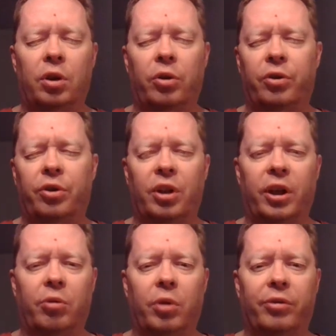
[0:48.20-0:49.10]
close to
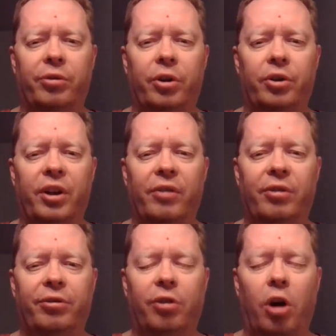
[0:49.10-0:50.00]
like when the first heavy
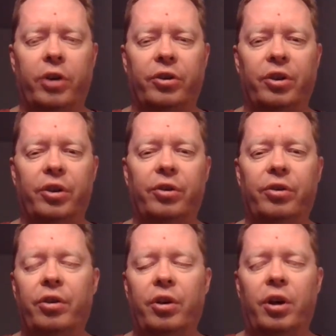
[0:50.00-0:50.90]
frost
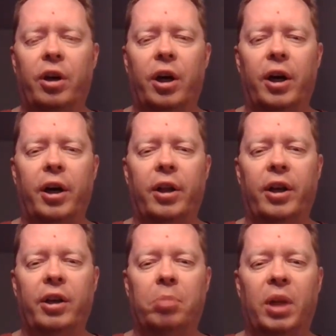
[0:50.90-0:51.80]
is uh,
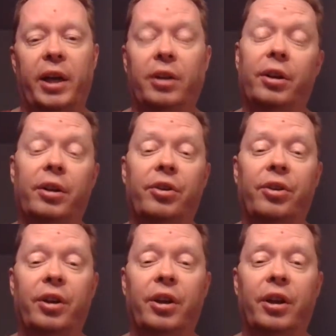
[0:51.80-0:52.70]
that you plant it.
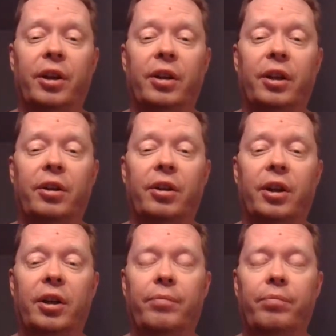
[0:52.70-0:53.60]
And then
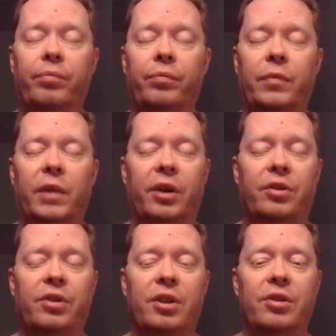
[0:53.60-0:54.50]
uh,
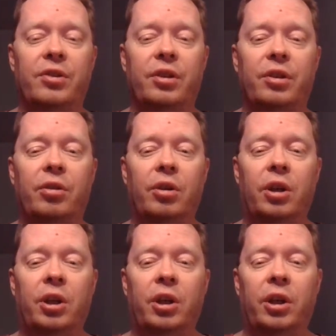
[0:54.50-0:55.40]
next season
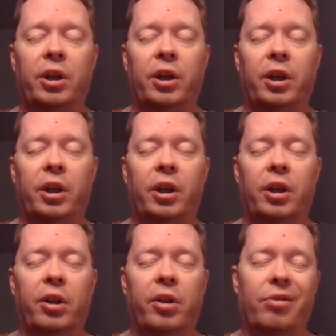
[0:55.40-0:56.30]

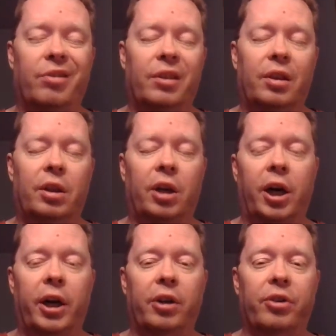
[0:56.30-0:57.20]
in the
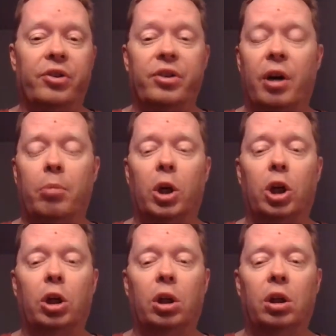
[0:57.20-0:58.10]
height of
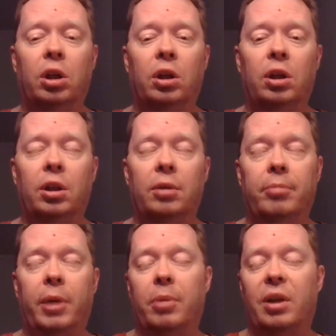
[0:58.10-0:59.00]
summer,
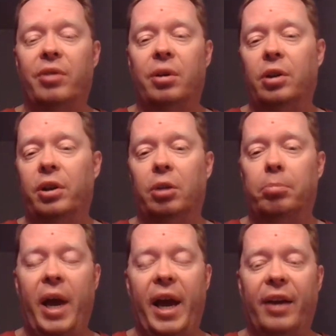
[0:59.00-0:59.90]
maybe even a little
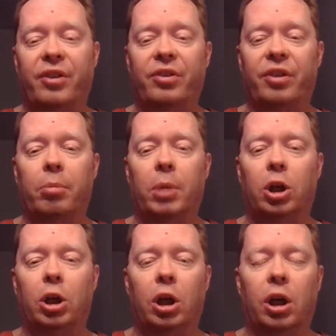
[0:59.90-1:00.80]
past
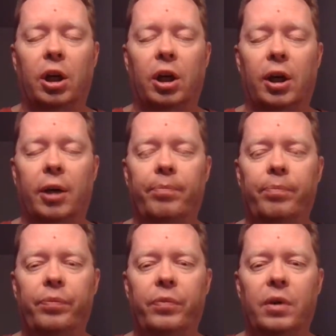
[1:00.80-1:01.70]
summer, uh,
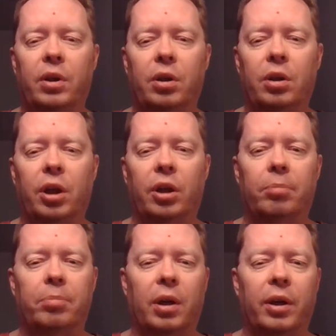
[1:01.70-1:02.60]
you end
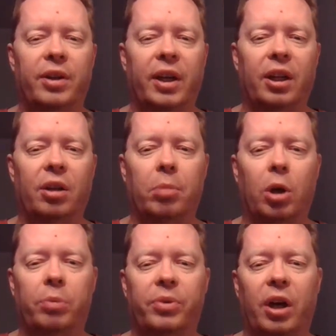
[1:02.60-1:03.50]
up uh, taking the
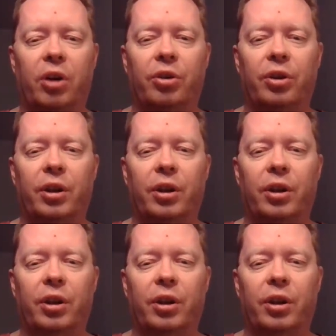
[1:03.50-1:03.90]
bulbs out.